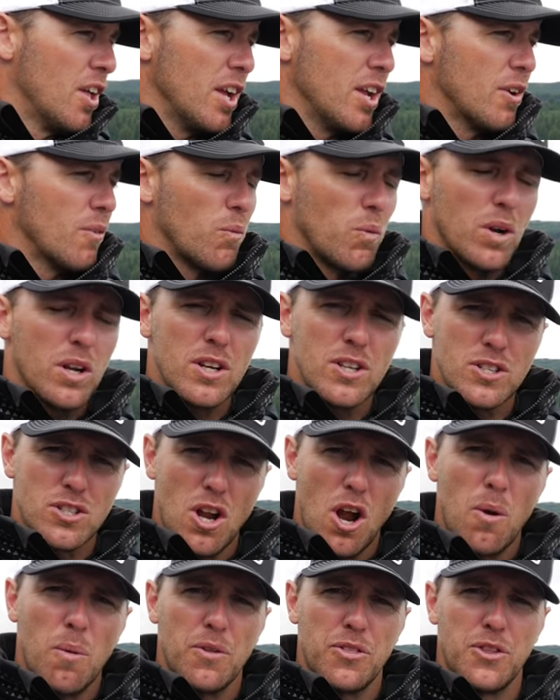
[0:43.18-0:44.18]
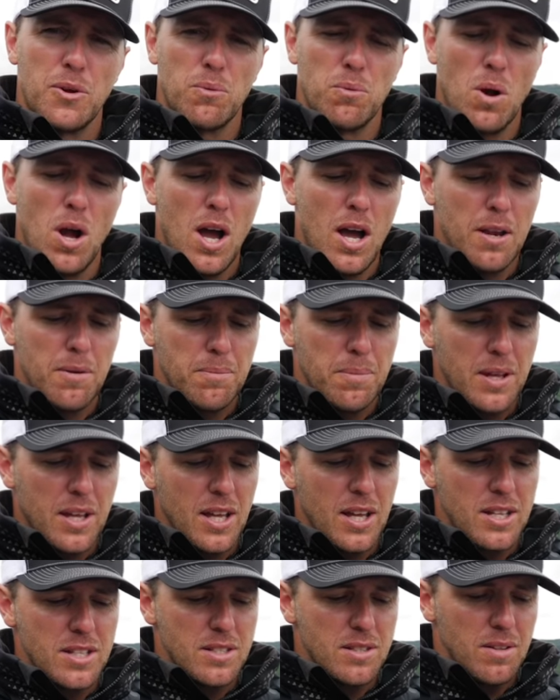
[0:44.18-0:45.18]
we're going to start with the rod,
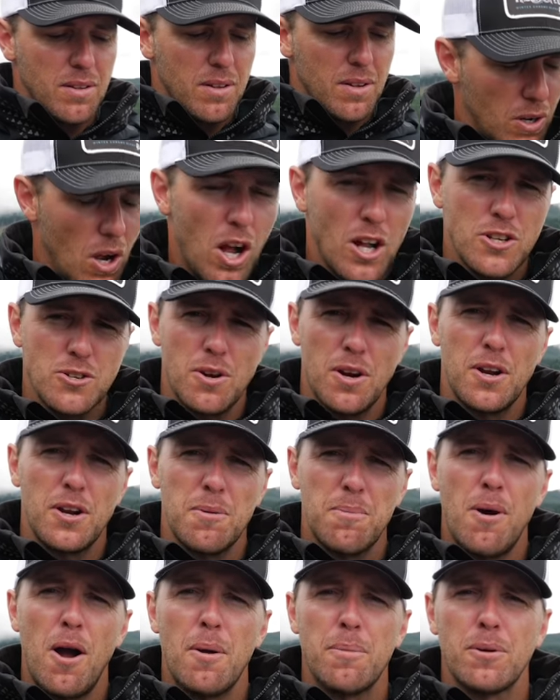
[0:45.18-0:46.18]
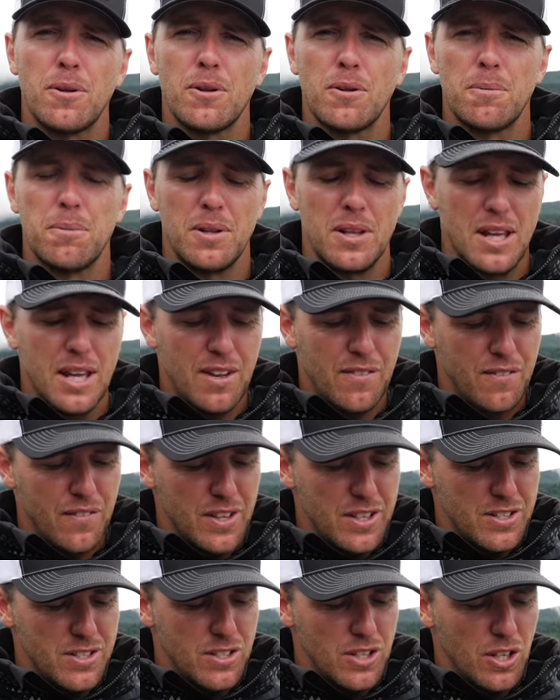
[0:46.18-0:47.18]
because contrary to popular belief
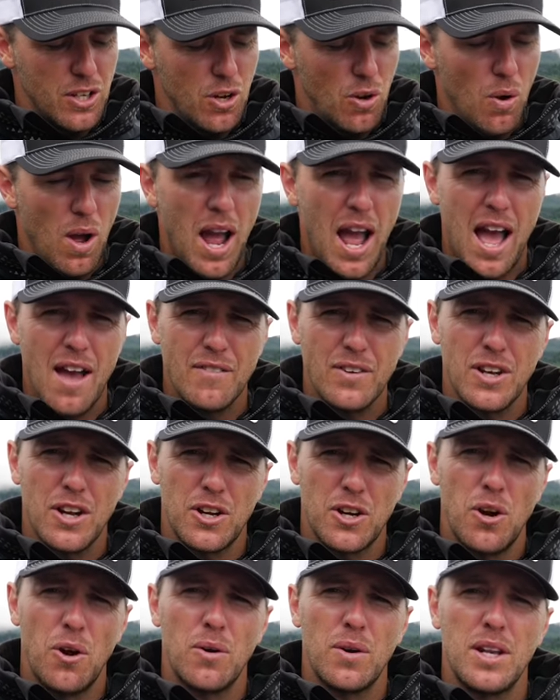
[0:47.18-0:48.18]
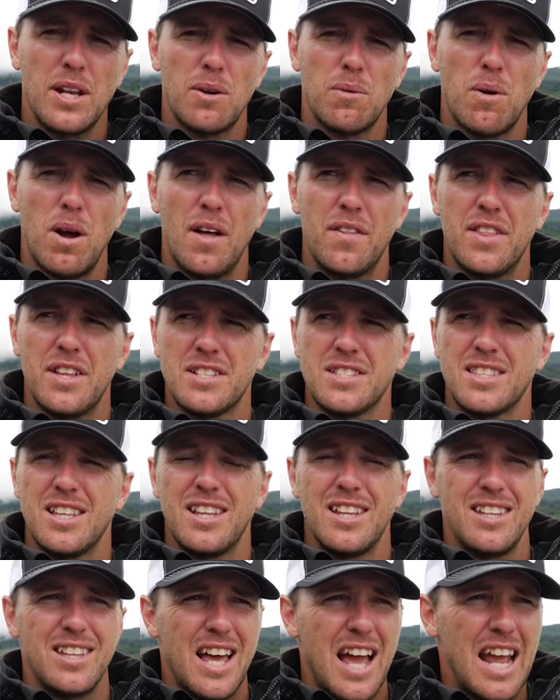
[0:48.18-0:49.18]
is, you know, having a kokanee rod that's the
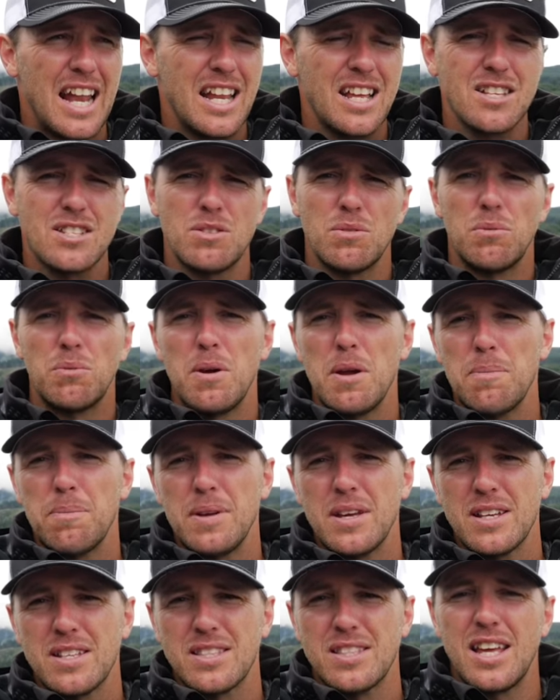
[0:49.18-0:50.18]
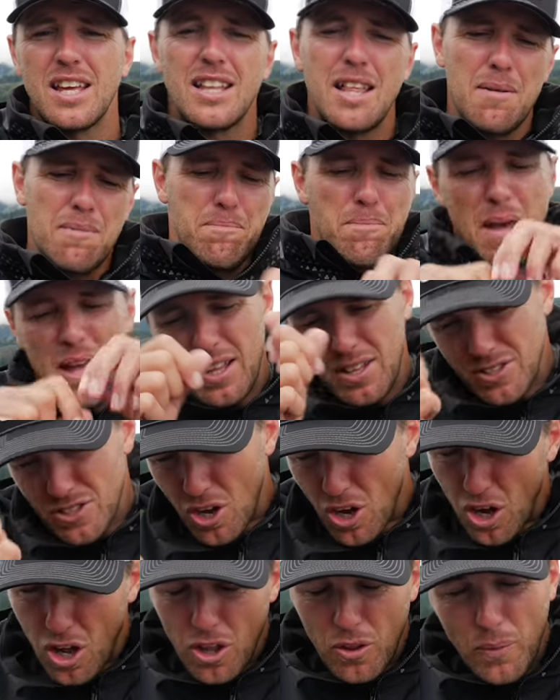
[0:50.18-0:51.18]
lightest, whippiest thing that bends
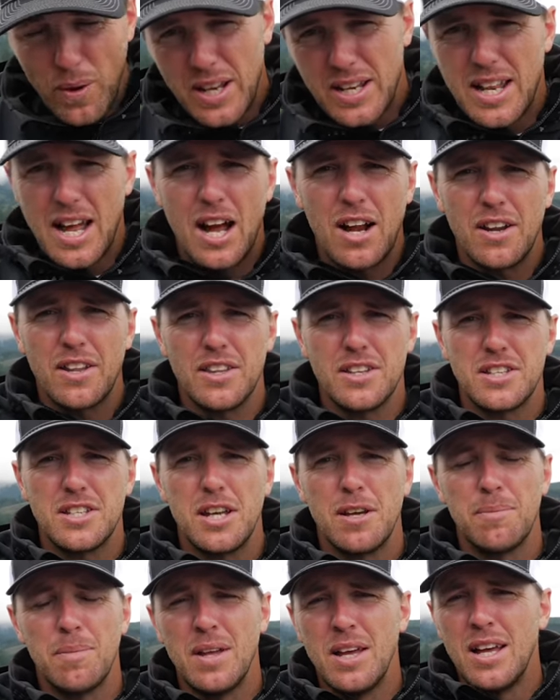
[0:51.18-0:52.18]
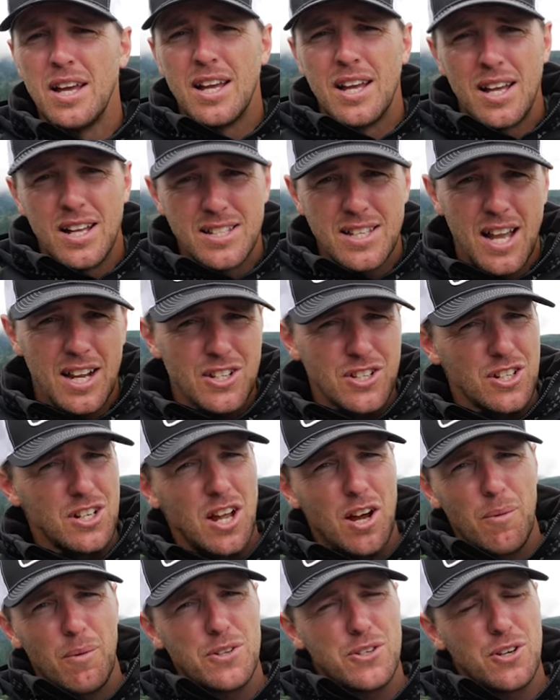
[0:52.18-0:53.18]
all the way down to the tip is actually
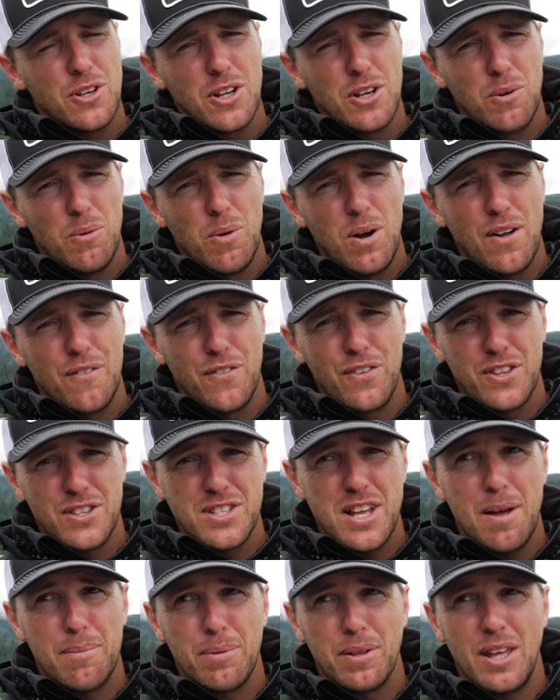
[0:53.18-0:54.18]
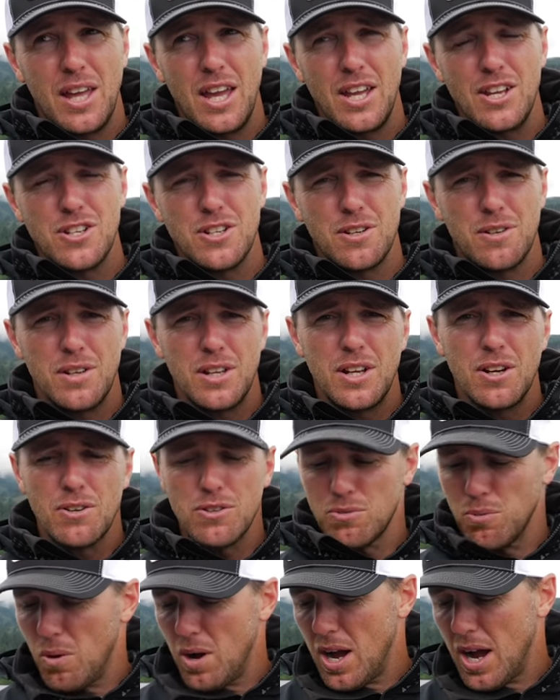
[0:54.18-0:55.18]
not what you're going to want for this application, and
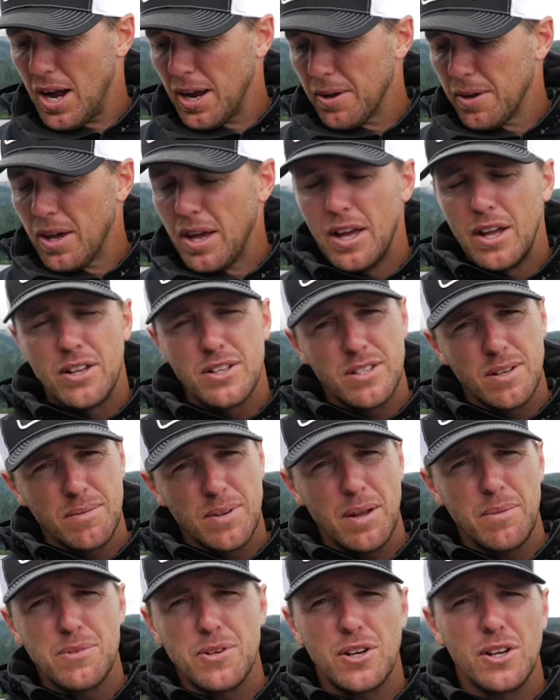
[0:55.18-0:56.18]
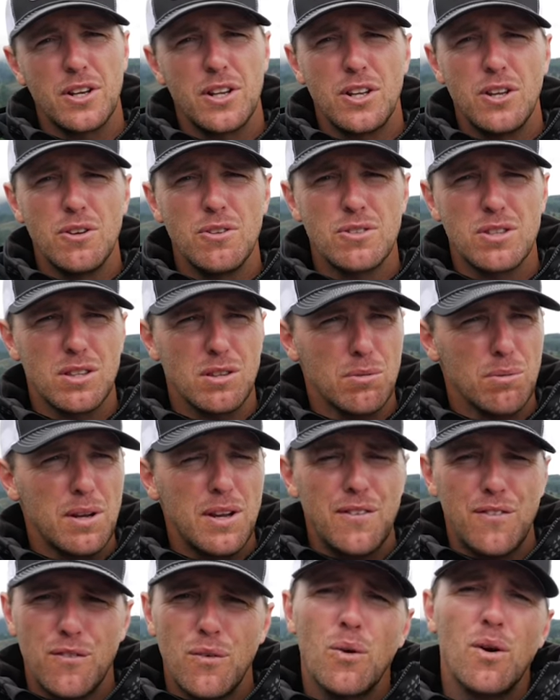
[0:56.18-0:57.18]
here's why. Sometimes you're going to use
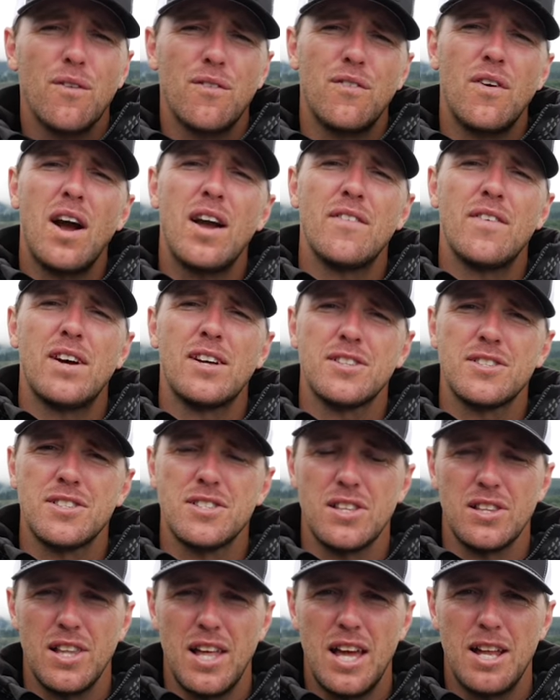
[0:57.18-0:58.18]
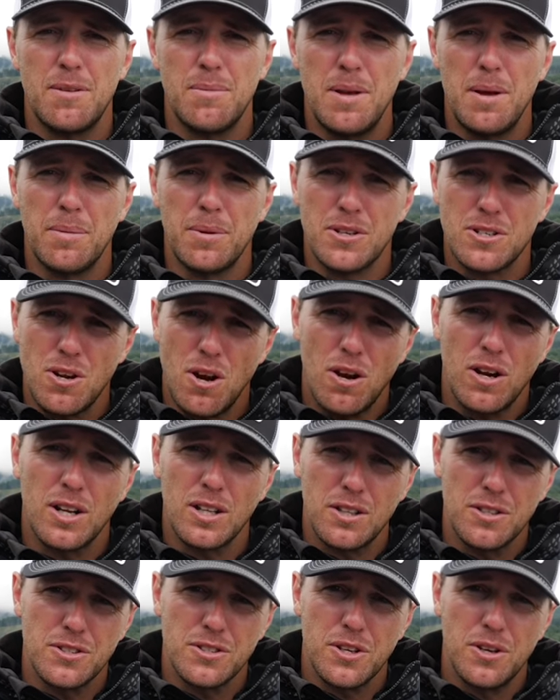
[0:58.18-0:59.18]
3, 4, 5 ounces of lead to be able to
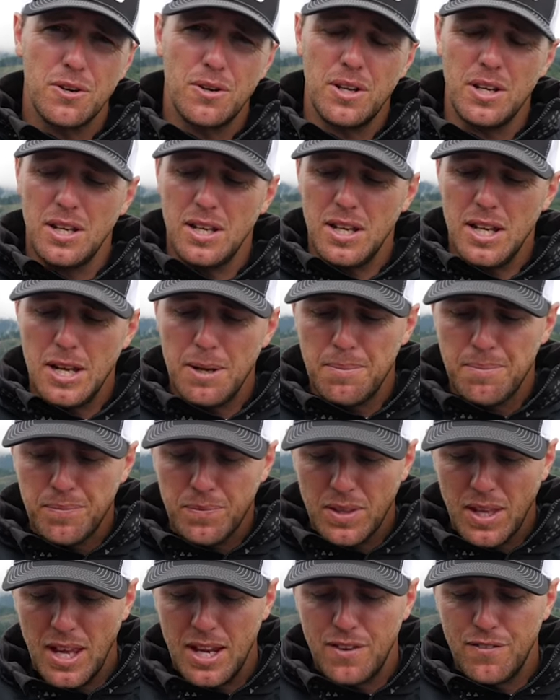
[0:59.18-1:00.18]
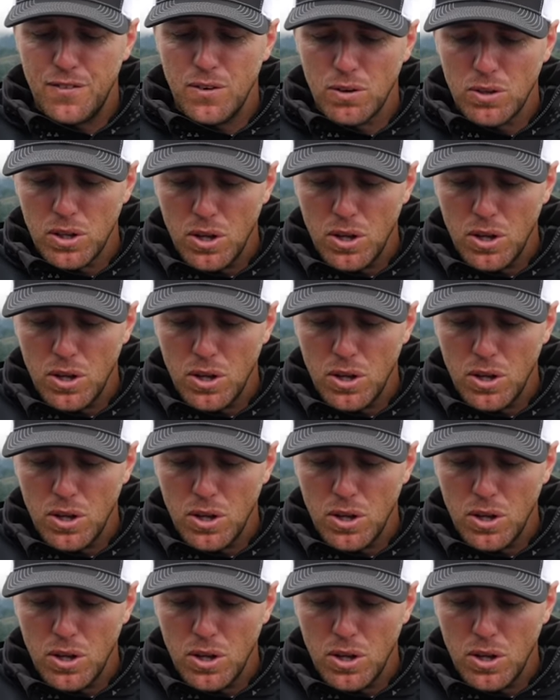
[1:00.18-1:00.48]
target those kokanee deep. And if you're